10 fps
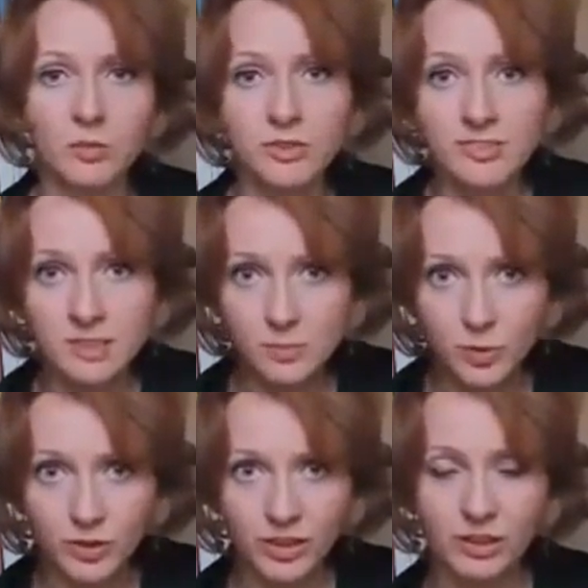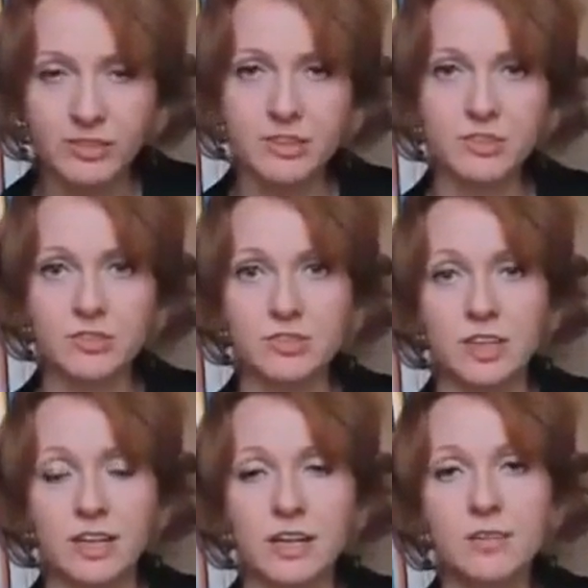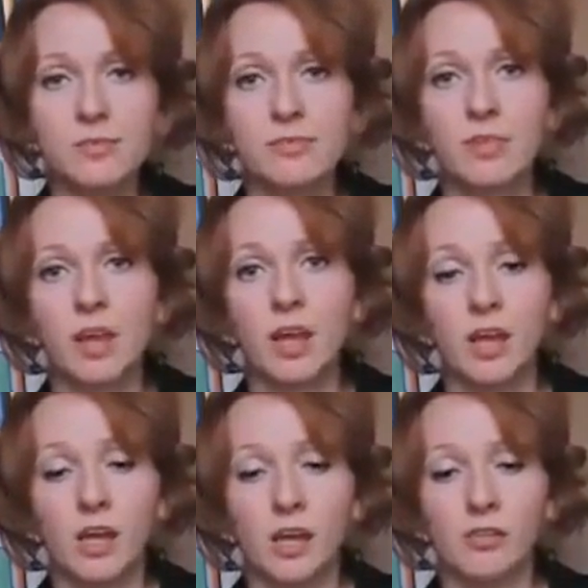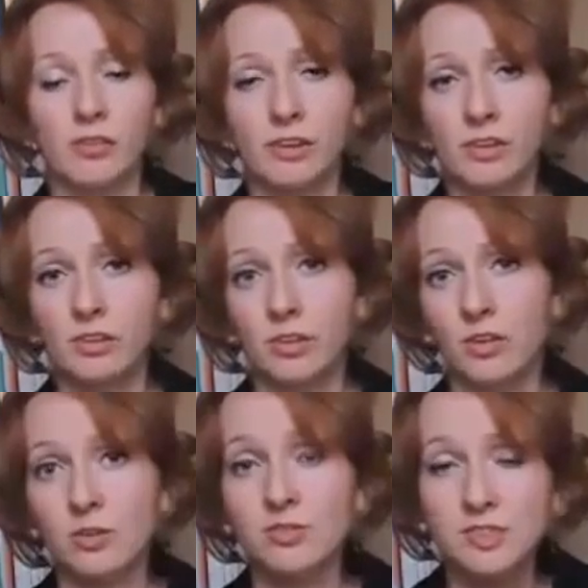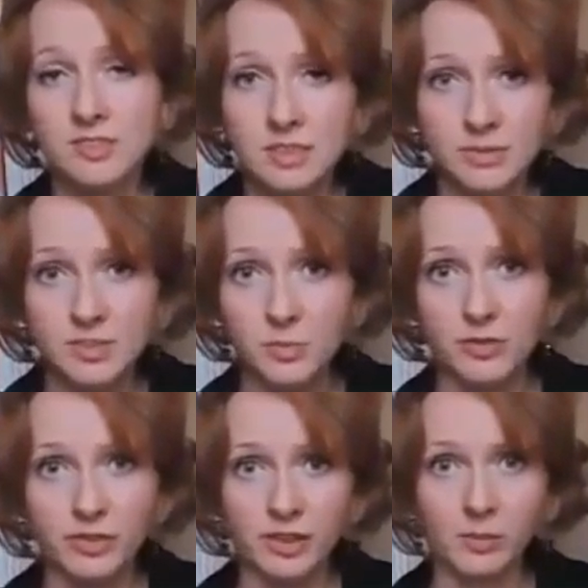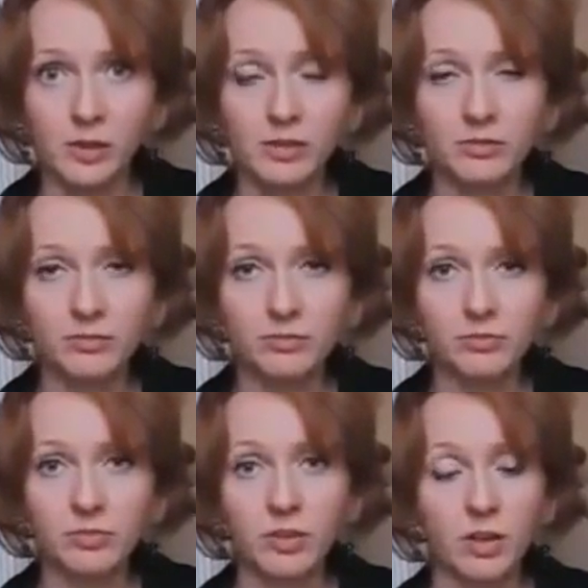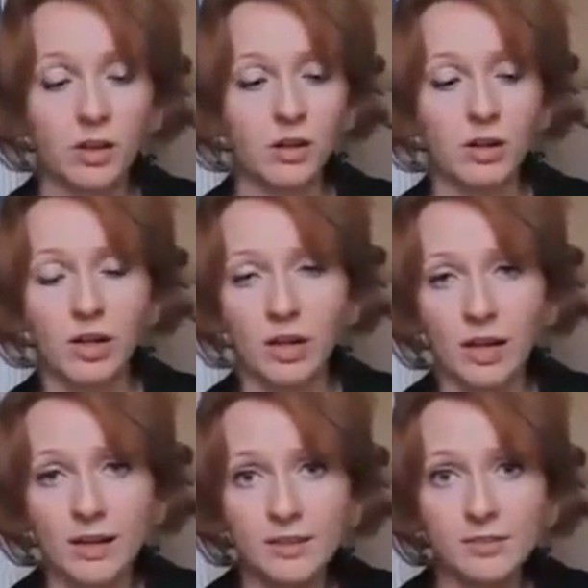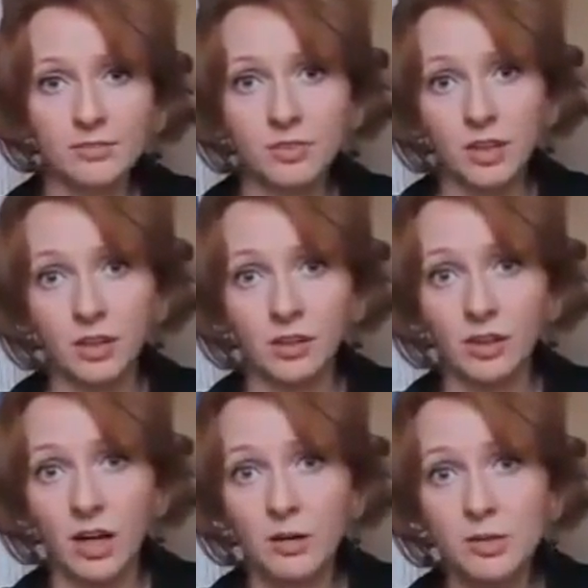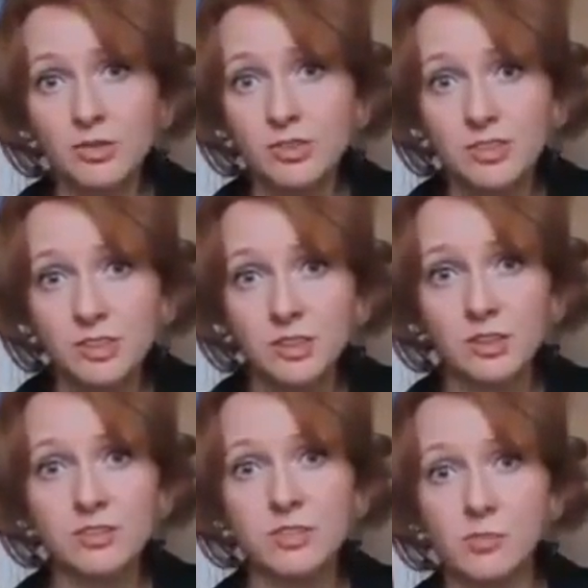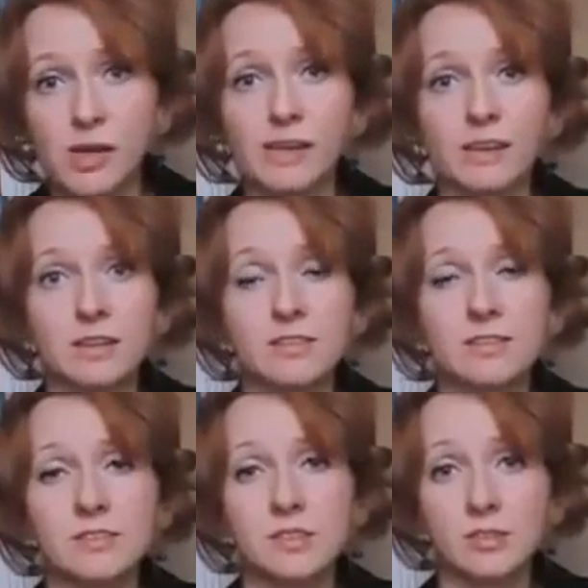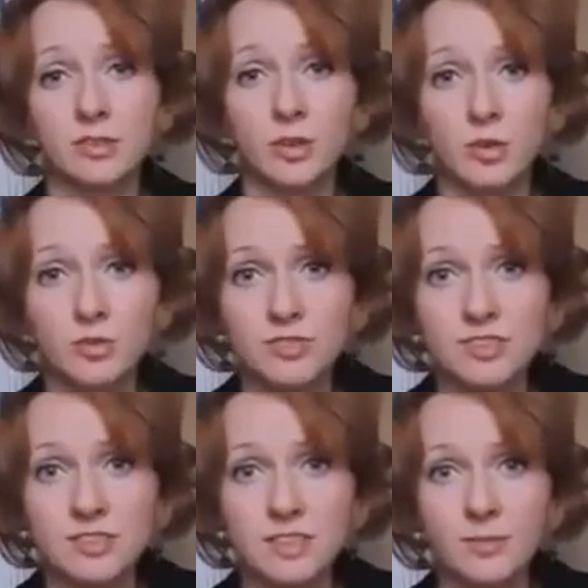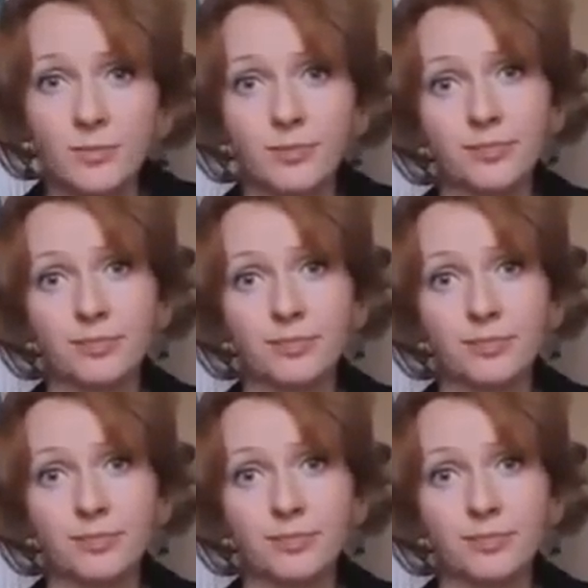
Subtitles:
The most important questions are whether the whole system is profitable and how much does it cost the maintenance of the whole system.